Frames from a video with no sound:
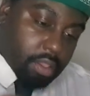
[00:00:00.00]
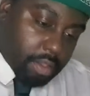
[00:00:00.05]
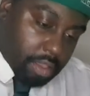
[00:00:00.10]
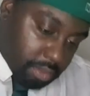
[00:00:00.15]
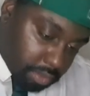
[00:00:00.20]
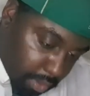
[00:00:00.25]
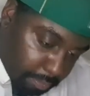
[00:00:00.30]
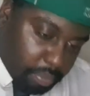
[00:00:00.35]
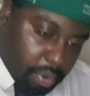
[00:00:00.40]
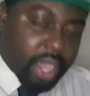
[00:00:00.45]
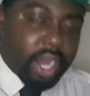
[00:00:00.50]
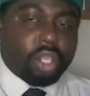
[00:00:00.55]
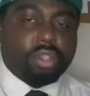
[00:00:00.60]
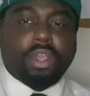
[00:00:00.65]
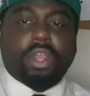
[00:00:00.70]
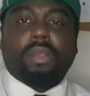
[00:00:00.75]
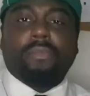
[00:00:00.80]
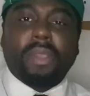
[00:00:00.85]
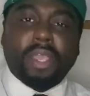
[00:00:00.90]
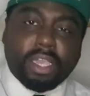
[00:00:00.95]
The point I'm
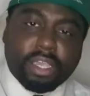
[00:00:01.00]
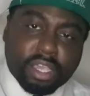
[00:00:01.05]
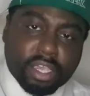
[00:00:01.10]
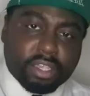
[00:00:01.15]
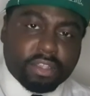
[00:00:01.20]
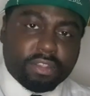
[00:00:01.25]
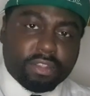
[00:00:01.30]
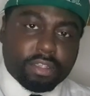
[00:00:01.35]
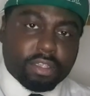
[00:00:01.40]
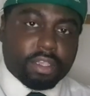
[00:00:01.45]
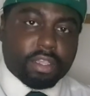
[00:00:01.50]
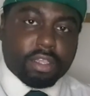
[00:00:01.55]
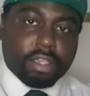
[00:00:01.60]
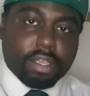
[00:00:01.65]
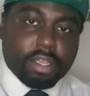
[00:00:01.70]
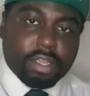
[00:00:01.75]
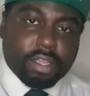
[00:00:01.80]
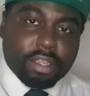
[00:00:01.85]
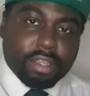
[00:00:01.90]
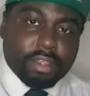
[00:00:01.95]
trying to make is
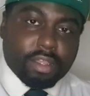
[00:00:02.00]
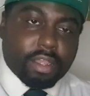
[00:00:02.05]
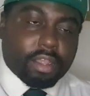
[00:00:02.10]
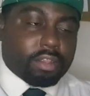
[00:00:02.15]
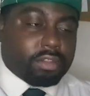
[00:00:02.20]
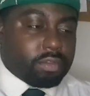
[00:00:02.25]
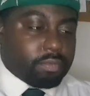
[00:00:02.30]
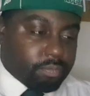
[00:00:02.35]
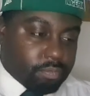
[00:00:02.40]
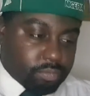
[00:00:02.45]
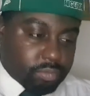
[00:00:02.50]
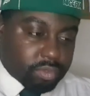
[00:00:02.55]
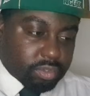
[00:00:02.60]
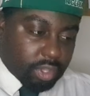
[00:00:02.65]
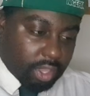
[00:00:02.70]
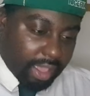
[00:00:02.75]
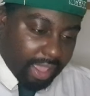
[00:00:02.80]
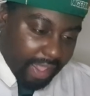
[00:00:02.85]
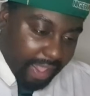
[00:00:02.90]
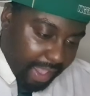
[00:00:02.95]

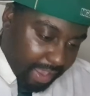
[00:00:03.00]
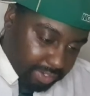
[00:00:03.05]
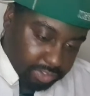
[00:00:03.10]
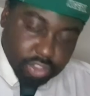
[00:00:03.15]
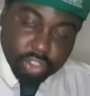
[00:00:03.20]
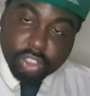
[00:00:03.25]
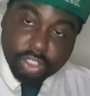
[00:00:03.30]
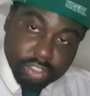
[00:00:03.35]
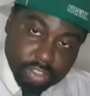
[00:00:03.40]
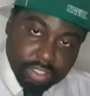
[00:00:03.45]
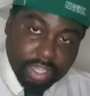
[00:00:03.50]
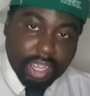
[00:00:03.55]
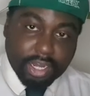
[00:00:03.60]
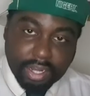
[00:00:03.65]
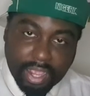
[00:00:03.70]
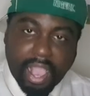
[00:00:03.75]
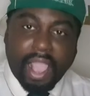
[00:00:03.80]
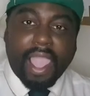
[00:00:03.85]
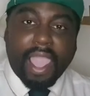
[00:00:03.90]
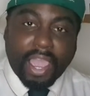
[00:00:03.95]
the actors and
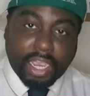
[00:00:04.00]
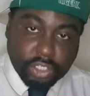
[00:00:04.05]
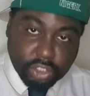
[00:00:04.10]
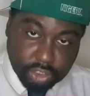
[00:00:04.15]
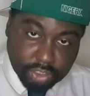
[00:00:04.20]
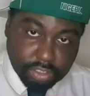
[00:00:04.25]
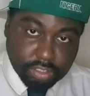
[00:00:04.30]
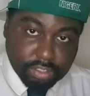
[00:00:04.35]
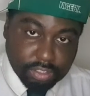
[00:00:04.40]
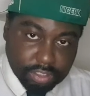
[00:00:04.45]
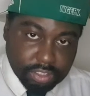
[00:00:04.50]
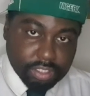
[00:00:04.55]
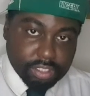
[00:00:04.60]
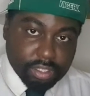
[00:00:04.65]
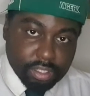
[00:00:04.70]
the actress.